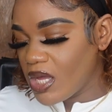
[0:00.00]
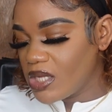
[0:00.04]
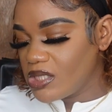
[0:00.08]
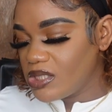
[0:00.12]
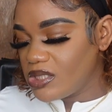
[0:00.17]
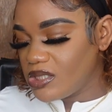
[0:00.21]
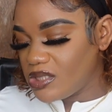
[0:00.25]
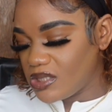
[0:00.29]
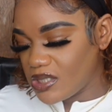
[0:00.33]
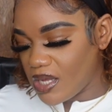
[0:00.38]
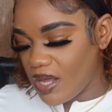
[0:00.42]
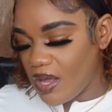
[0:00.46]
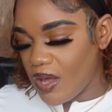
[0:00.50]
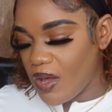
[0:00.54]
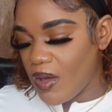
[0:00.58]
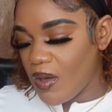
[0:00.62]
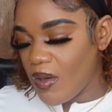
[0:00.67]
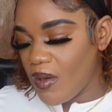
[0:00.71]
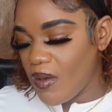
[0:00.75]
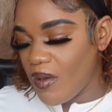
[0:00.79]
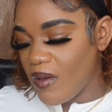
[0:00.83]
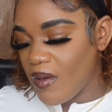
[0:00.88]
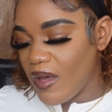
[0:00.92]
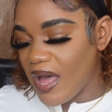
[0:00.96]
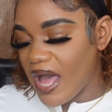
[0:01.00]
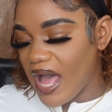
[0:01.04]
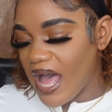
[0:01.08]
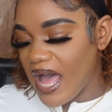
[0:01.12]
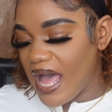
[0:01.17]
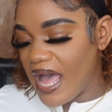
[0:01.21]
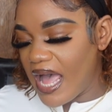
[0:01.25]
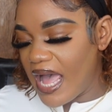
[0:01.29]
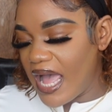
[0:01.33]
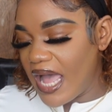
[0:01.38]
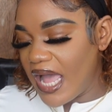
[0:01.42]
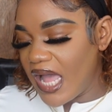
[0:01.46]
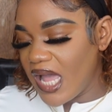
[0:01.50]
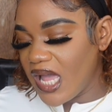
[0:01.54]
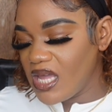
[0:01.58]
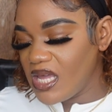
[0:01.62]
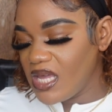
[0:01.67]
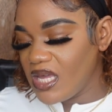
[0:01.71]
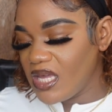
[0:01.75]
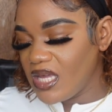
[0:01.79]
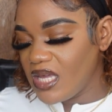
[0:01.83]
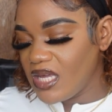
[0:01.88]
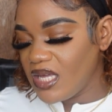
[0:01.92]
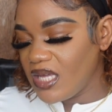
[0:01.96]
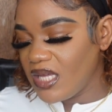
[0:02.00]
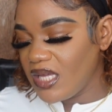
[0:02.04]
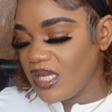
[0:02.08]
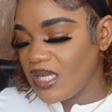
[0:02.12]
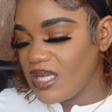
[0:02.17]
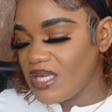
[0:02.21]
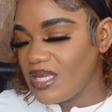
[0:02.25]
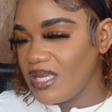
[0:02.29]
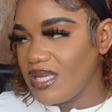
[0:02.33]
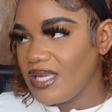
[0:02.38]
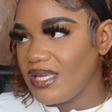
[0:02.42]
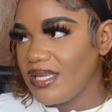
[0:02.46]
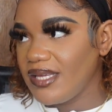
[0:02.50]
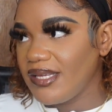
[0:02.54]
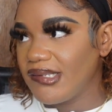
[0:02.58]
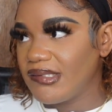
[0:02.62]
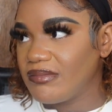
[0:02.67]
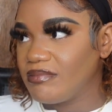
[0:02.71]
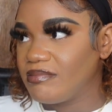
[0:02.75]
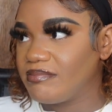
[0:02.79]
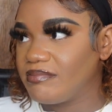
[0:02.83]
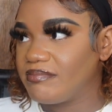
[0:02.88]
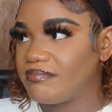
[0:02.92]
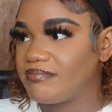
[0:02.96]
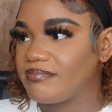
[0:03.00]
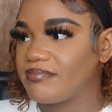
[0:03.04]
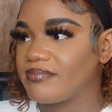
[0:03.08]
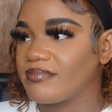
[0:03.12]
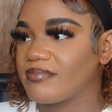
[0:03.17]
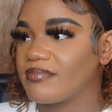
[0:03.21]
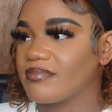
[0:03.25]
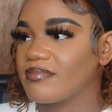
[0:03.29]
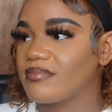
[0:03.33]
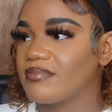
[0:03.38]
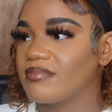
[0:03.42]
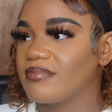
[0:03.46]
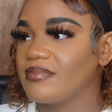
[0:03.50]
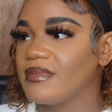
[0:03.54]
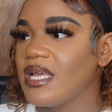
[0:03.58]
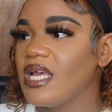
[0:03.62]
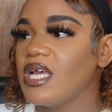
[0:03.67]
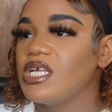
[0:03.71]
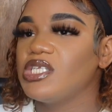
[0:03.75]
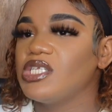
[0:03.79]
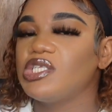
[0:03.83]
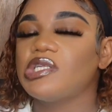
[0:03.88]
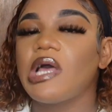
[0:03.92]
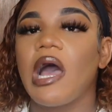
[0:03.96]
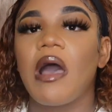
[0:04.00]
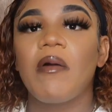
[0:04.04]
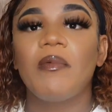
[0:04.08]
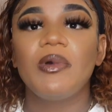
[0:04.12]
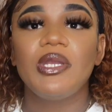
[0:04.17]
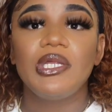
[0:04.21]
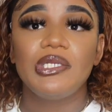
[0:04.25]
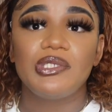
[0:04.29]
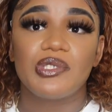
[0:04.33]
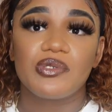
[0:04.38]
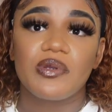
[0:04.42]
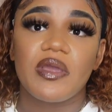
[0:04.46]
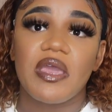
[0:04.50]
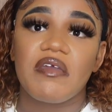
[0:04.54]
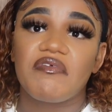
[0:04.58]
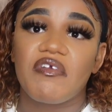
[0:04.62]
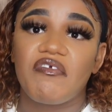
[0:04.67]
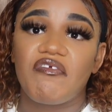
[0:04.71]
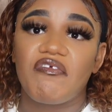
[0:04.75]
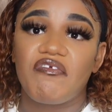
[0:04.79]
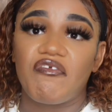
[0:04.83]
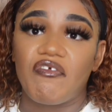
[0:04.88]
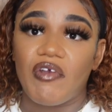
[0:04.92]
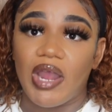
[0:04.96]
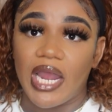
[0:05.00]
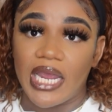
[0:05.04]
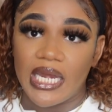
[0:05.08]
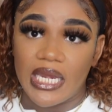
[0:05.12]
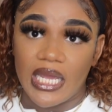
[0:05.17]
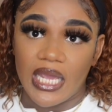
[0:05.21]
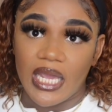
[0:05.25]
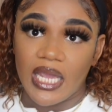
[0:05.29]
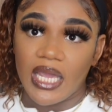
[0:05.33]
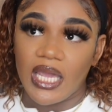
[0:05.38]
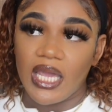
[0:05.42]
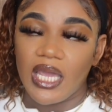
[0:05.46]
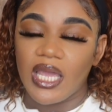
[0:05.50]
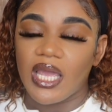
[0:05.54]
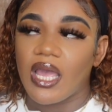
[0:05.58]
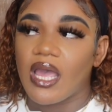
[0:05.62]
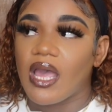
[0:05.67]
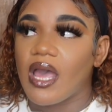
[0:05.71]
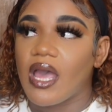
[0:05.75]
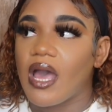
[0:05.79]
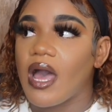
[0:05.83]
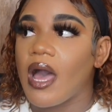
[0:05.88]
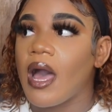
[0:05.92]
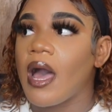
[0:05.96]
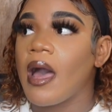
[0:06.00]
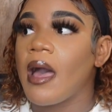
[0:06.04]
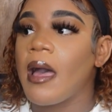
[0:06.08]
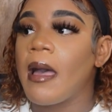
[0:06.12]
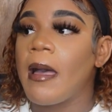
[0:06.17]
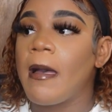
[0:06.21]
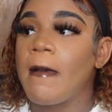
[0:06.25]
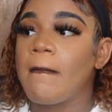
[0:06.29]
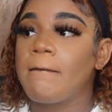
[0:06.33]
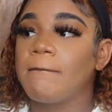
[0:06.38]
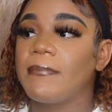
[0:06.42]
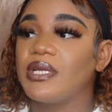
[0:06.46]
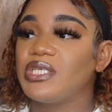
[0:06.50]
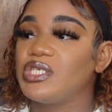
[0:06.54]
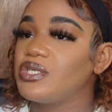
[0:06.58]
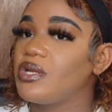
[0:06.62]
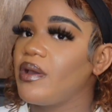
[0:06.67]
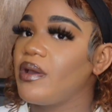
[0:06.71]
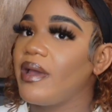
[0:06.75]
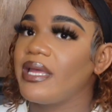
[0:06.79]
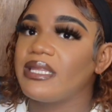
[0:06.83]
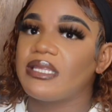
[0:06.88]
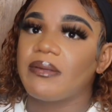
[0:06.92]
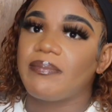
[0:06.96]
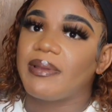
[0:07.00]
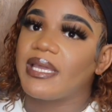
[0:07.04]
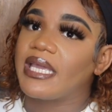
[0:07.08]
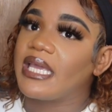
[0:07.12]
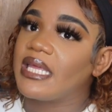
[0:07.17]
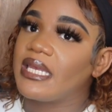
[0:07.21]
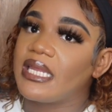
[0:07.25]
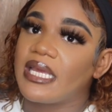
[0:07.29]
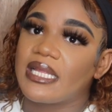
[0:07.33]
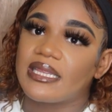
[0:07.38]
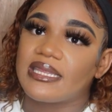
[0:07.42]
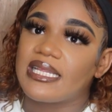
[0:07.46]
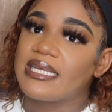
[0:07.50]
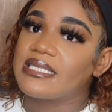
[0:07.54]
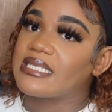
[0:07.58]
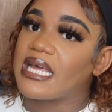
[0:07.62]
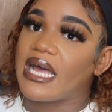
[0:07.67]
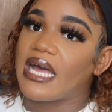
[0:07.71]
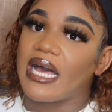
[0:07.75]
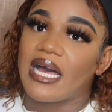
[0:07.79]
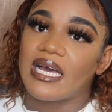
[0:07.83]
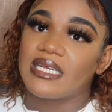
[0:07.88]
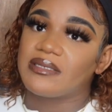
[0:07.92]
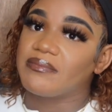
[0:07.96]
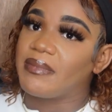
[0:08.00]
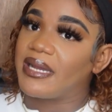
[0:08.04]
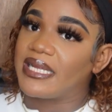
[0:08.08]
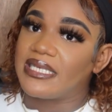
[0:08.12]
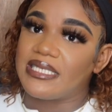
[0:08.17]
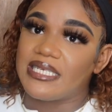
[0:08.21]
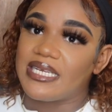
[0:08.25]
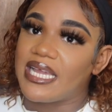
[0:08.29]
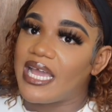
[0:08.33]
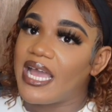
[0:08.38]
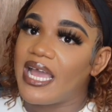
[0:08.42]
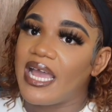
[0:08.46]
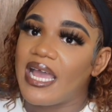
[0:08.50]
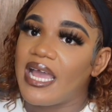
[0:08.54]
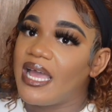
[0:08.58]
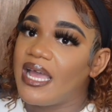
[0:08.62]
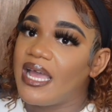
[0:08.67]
So I want to do every Friday, but you know, at the beginning things are hard, my dear.